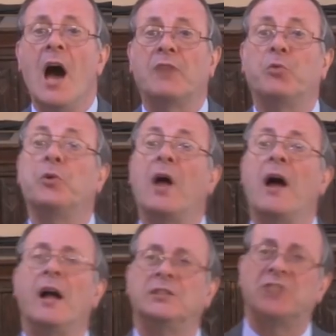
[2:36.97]
I quote
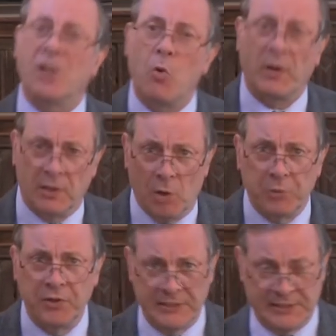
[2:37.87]
Einstein quite a
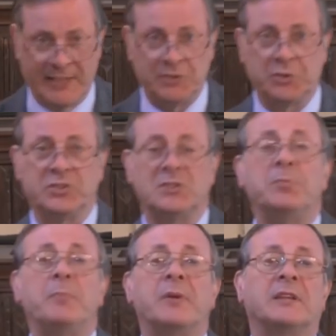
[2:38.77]
lot in these lectures
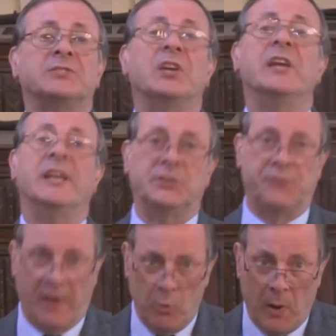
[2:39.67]
simply because he's
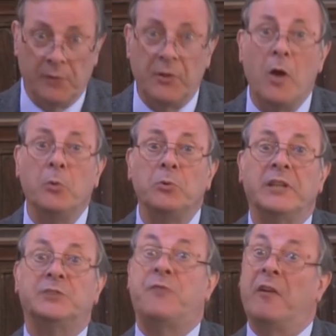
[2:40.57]
very well known,
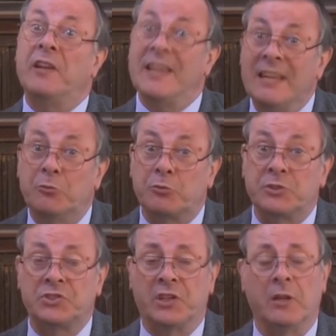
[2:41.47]
he's very
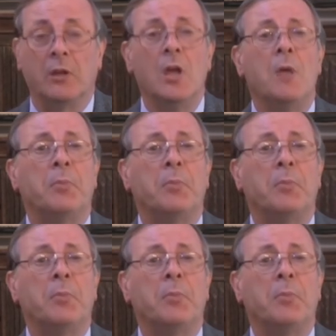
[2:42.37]
interesting,